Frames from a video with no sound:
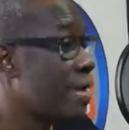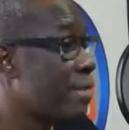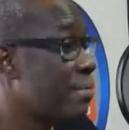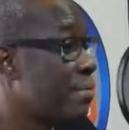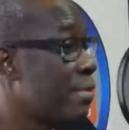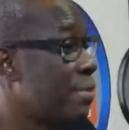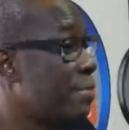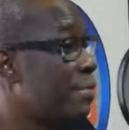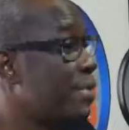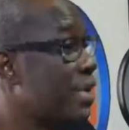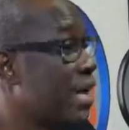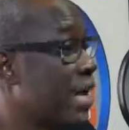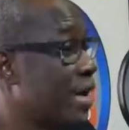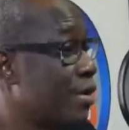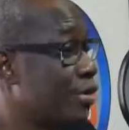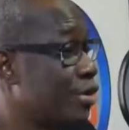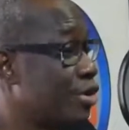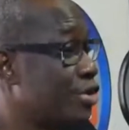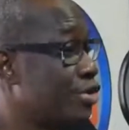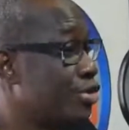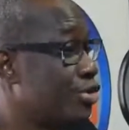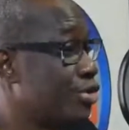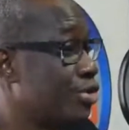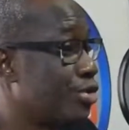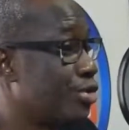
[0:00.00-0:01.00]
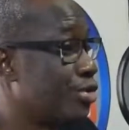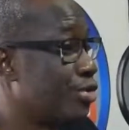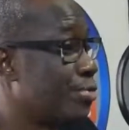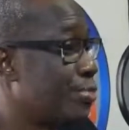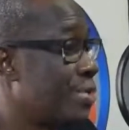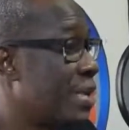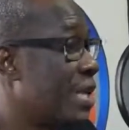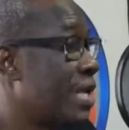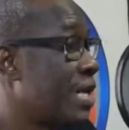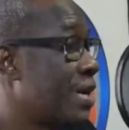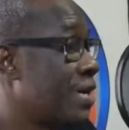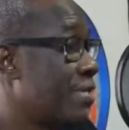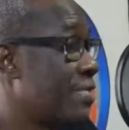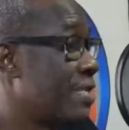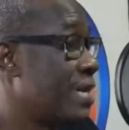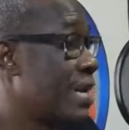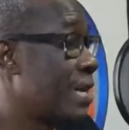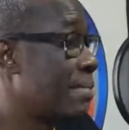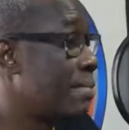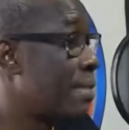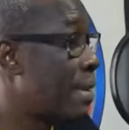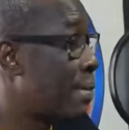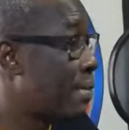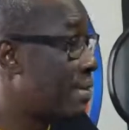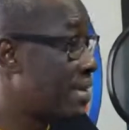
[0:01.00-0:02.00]
People are going to bring out their
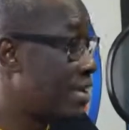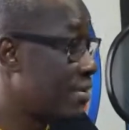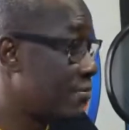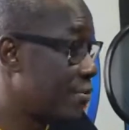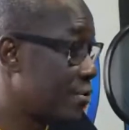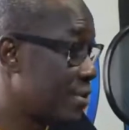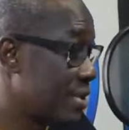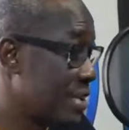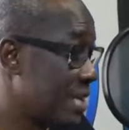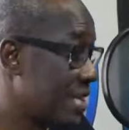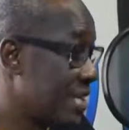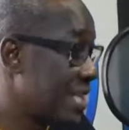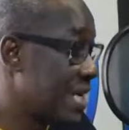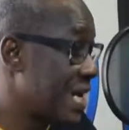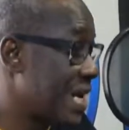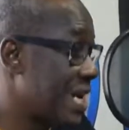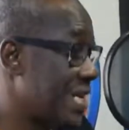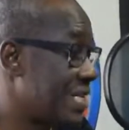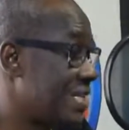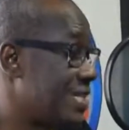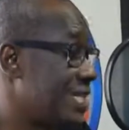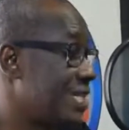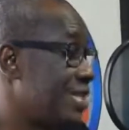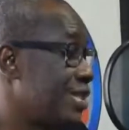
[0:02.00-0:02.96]
permanent voters card.